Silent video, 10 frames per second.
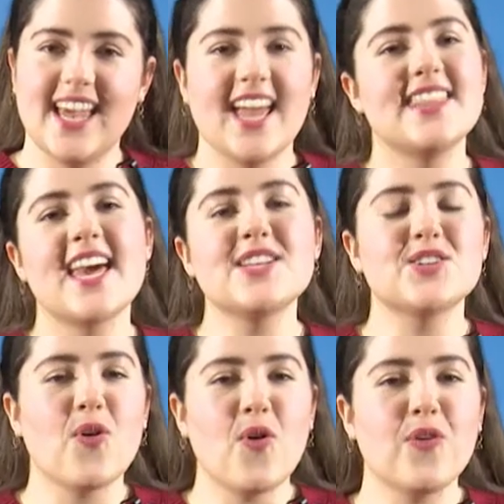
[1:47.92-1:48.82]
That is
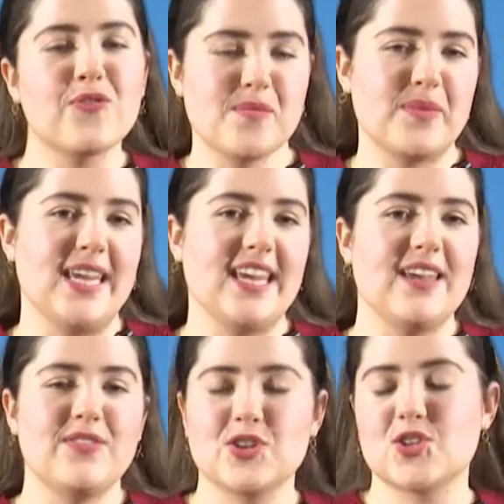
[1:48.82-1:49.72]
all from me.
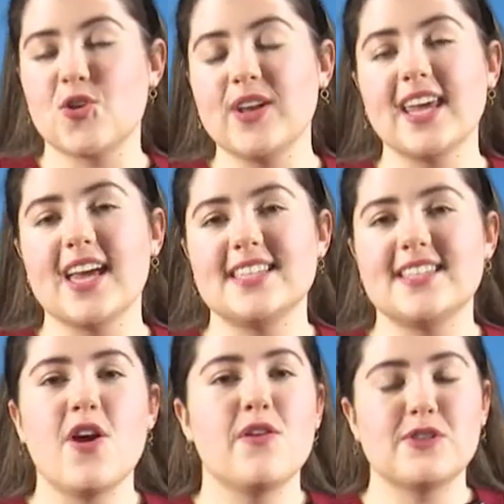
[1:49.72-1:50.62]
If you're joining
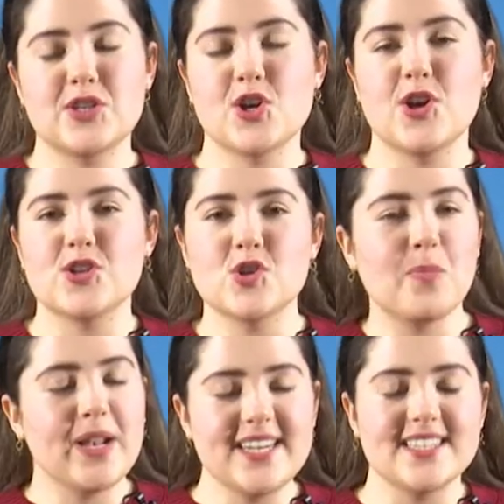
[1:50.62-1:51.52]
us for church,
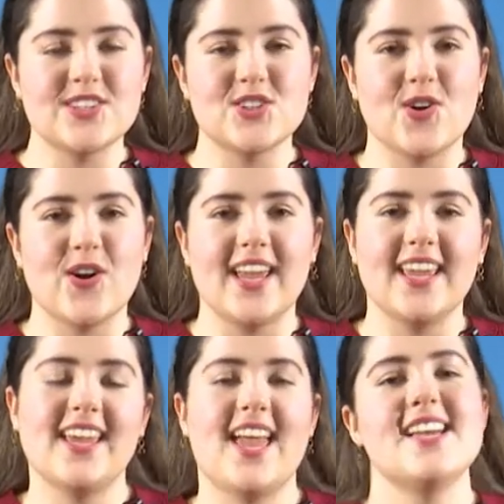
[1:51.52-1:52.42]
please enjoy.
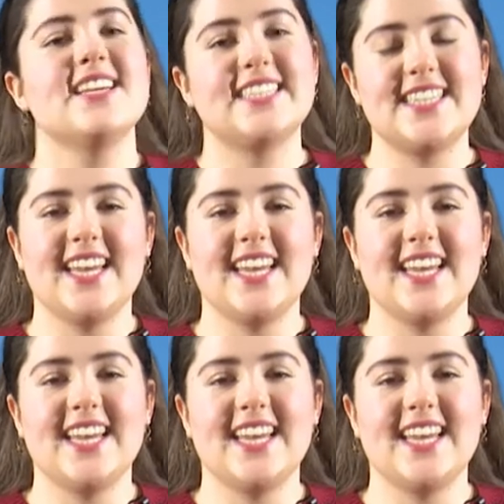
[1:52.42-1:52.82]
See you